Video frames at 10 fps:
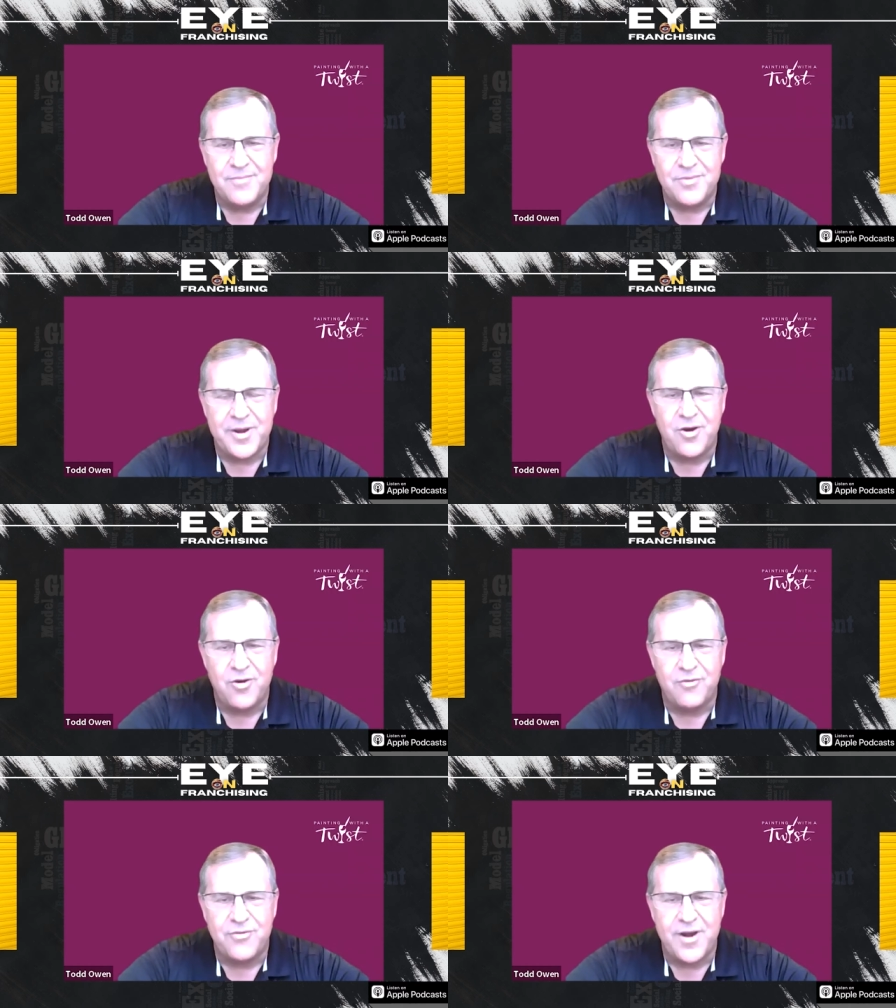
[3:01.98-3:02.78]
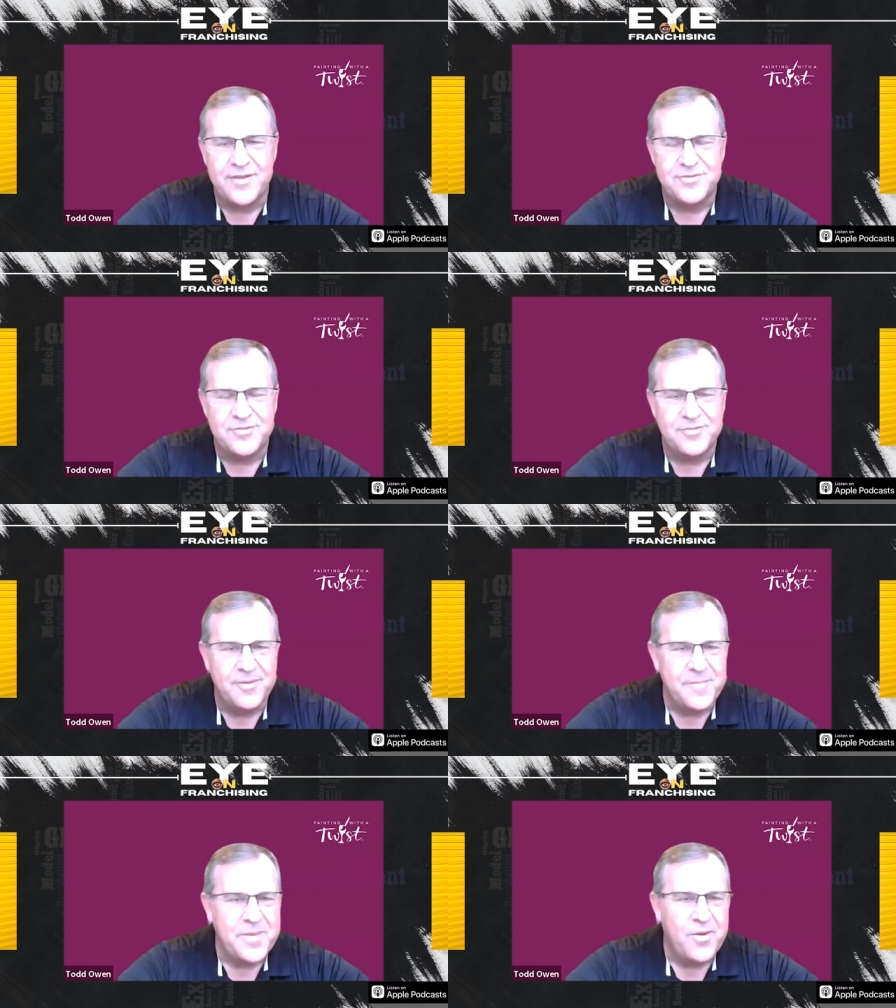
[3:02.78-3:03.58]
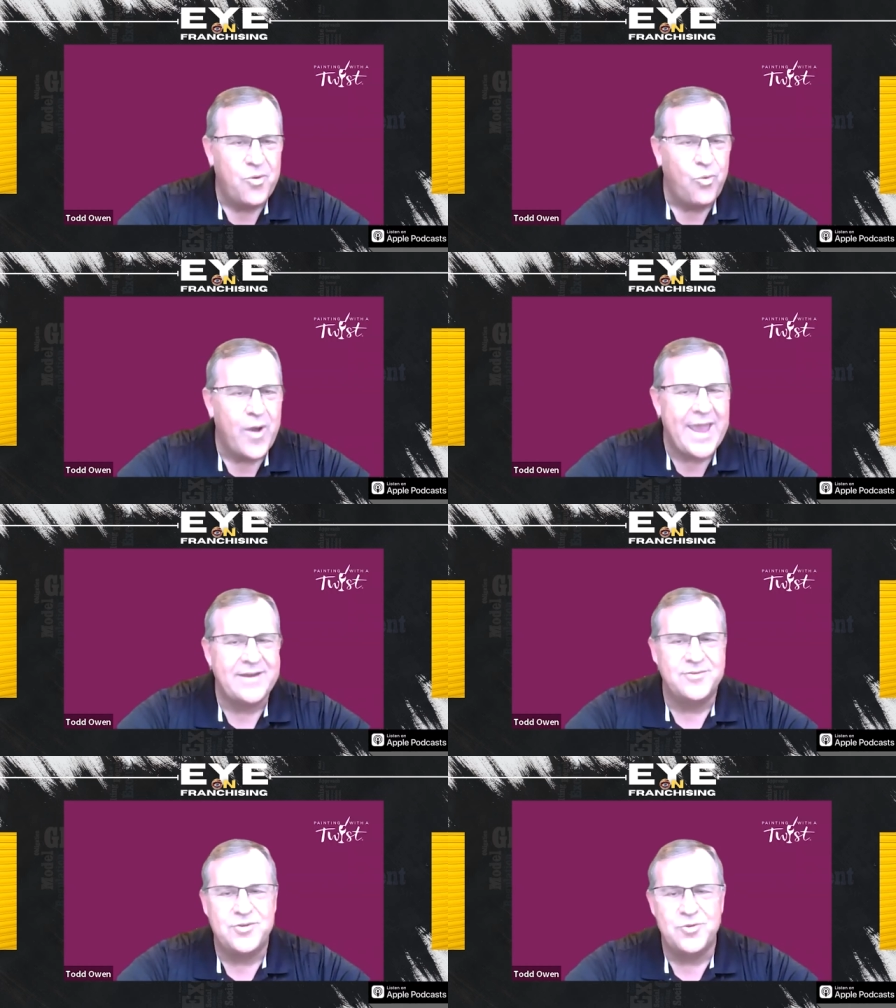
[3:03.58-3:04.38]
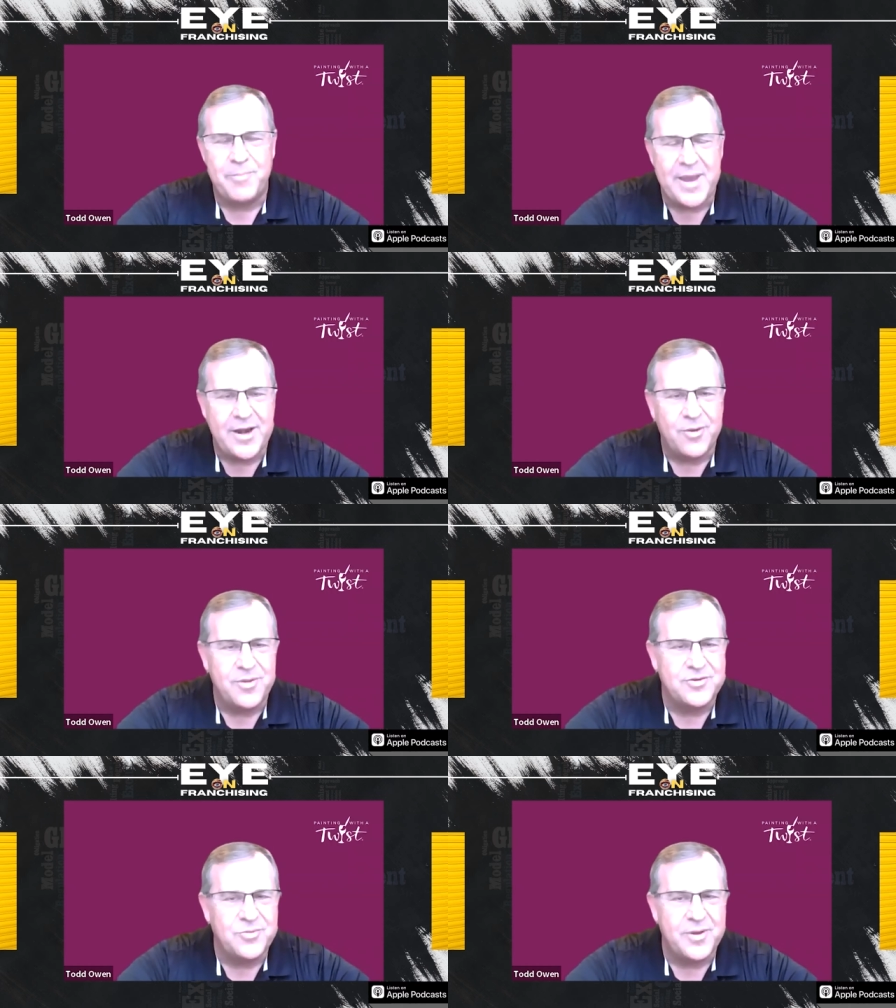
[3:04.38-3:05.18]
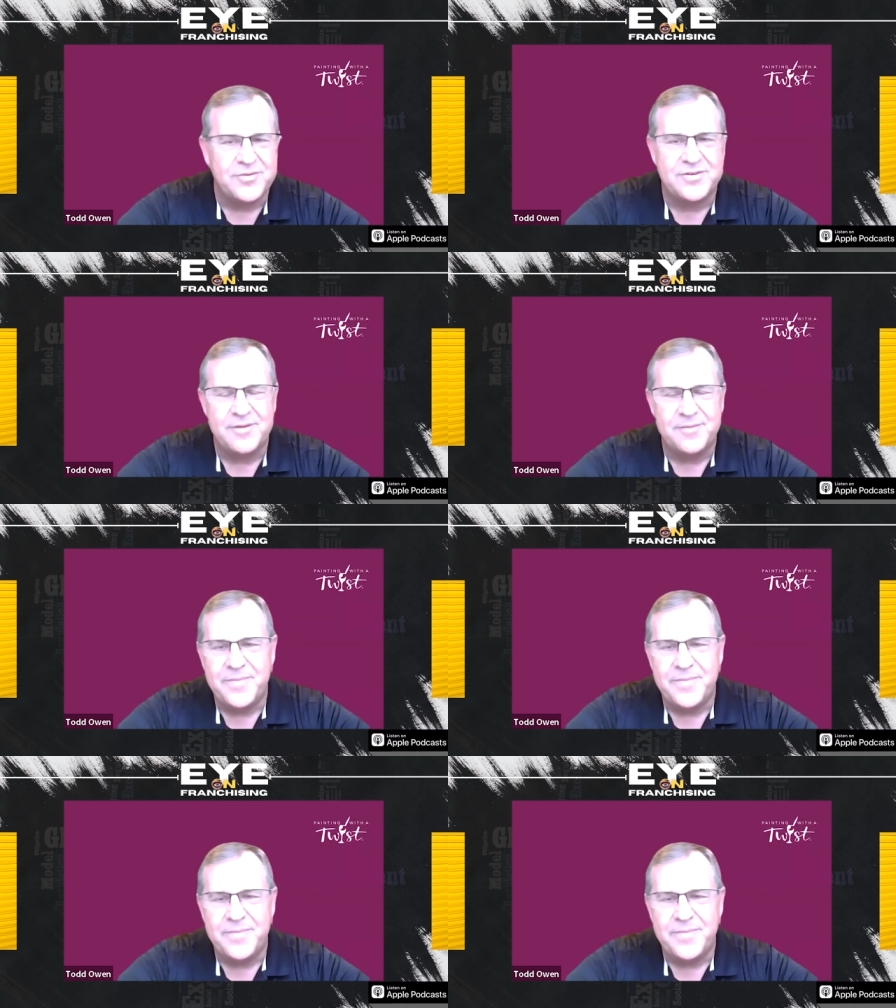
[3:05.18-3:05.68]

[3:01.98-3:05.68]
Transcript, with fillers: three girlfriends went to a Painting with a Twist.